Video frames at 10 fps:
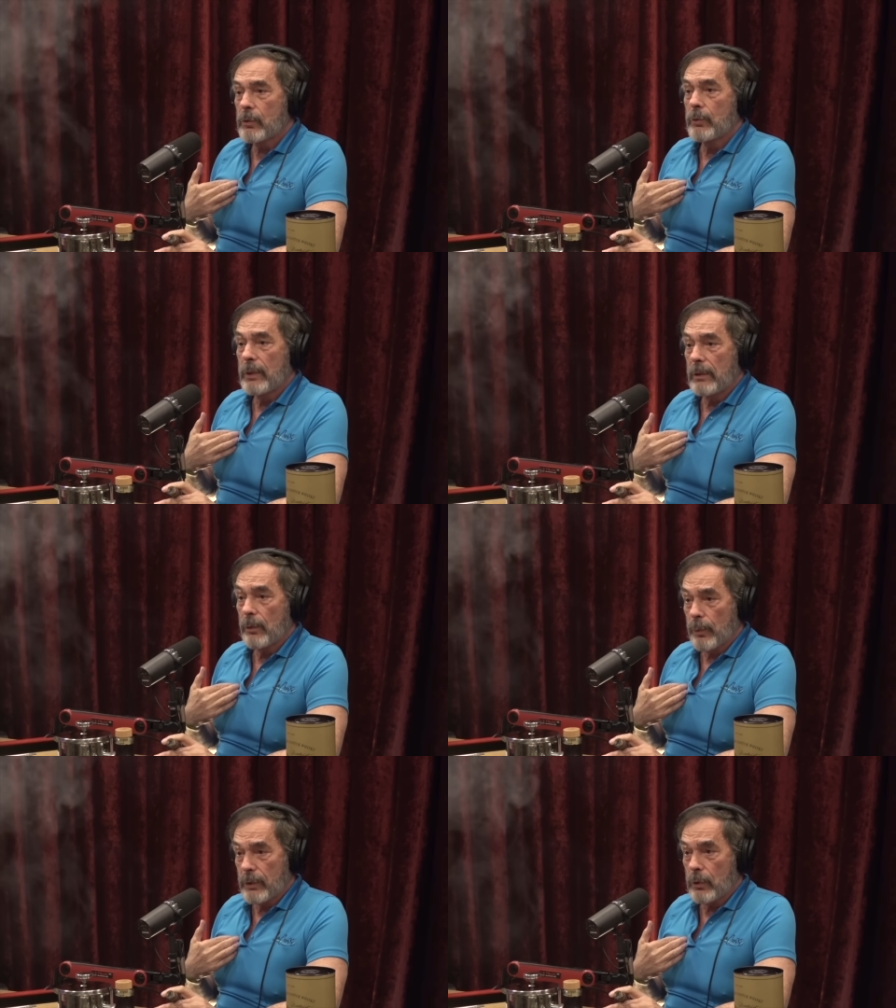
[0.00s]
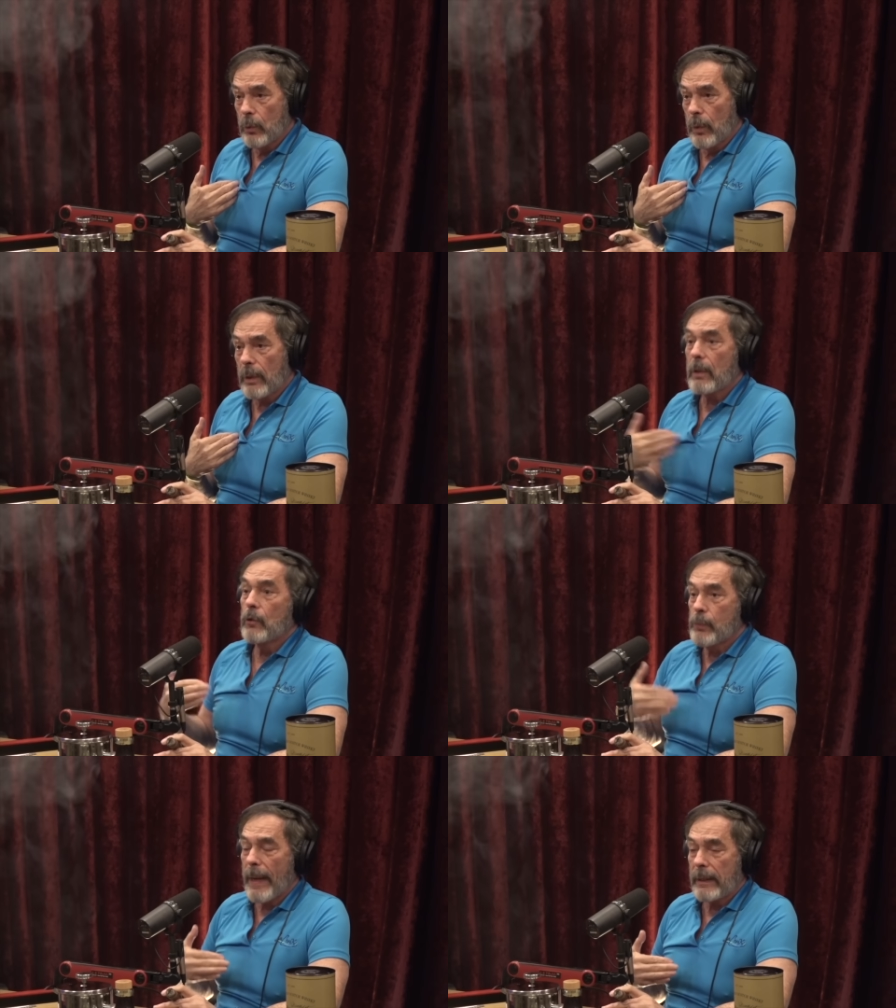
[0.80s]
who did the original work,
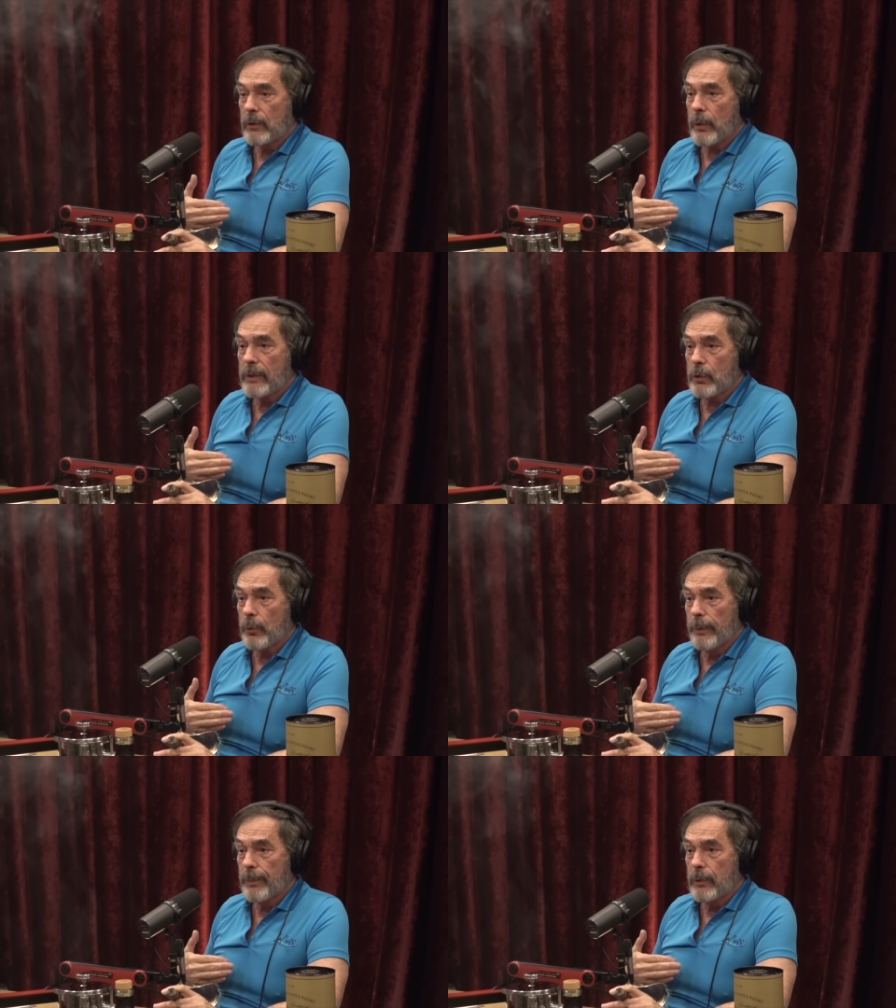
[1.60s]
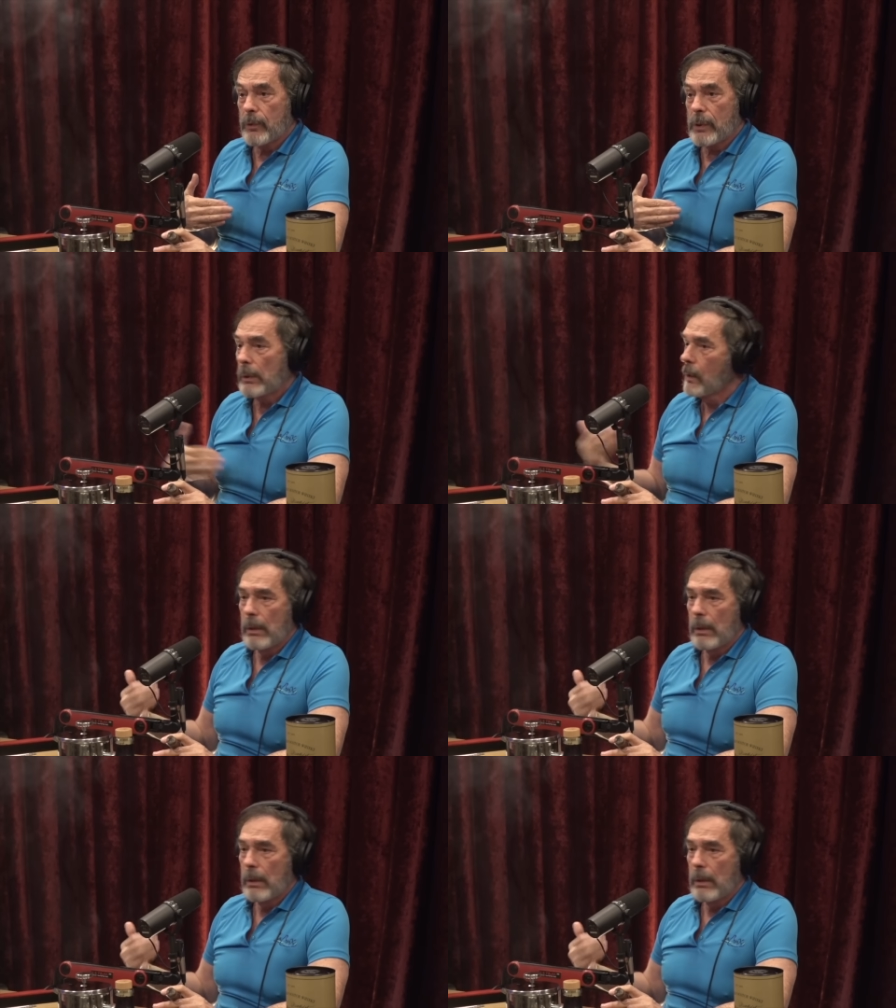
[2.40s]
goes back and tries to reproduce it,